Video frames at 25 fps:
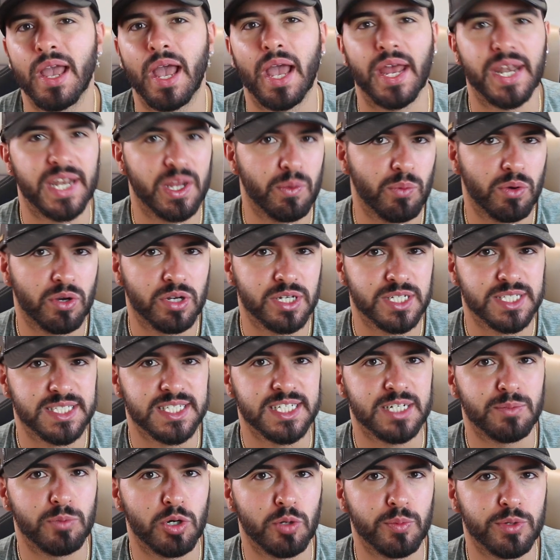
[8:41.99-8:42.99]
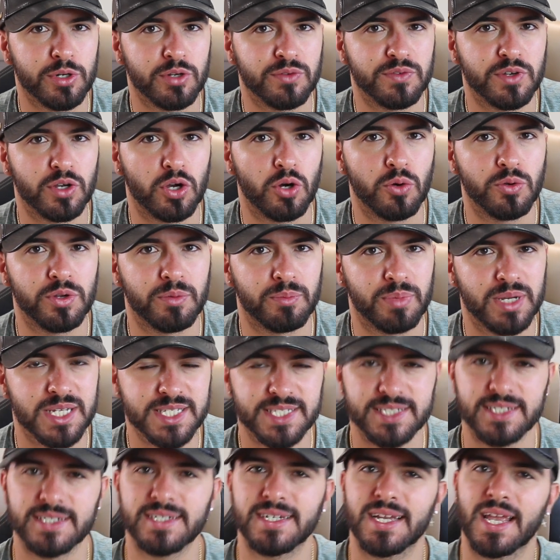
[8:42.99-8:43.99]
and then we're gonna see the moment of the golden
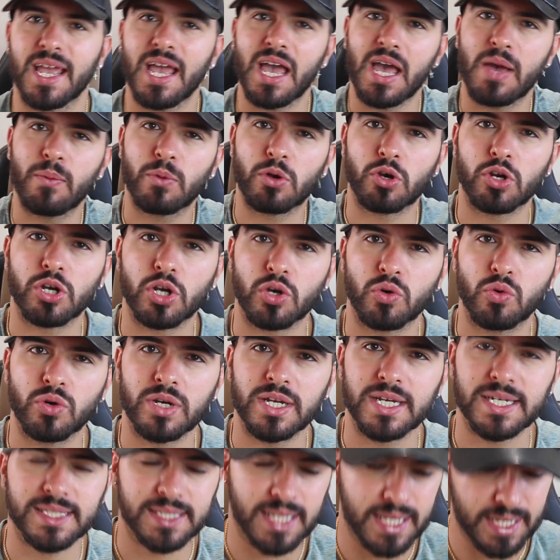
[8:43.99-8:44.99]
buzzer, and we're gonna call it a